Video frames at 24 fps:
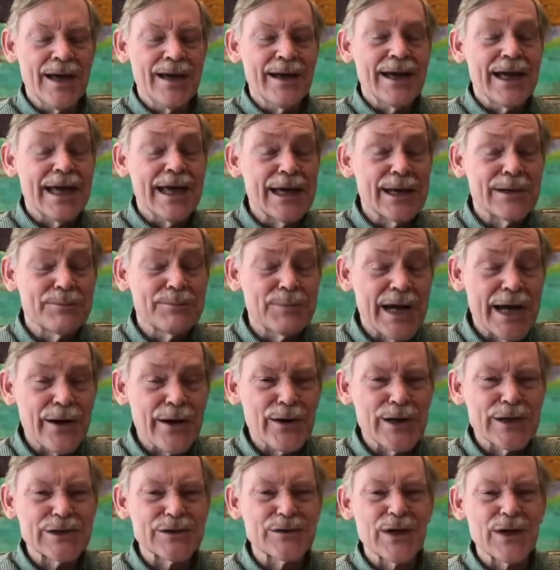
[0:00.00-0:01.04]
in
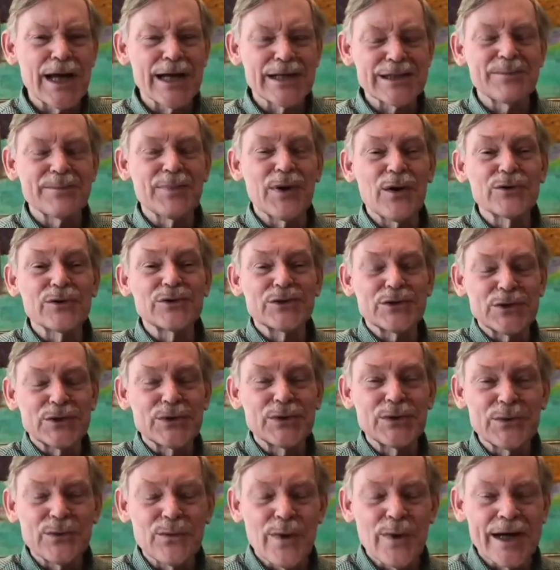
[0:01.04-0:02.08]
Paris, as opposed
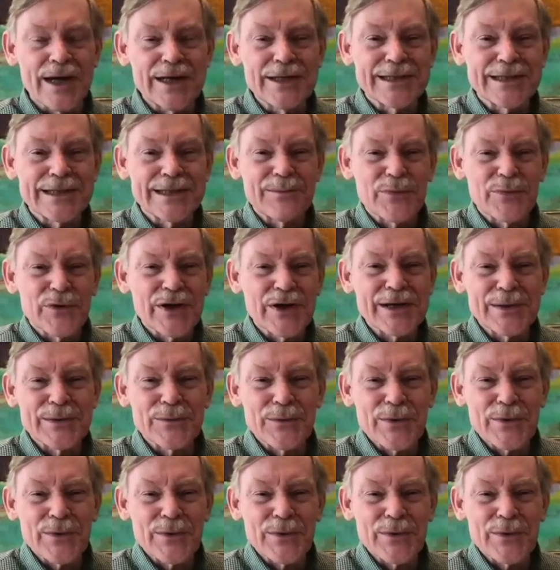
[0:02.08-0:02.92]
to when he's in Britain,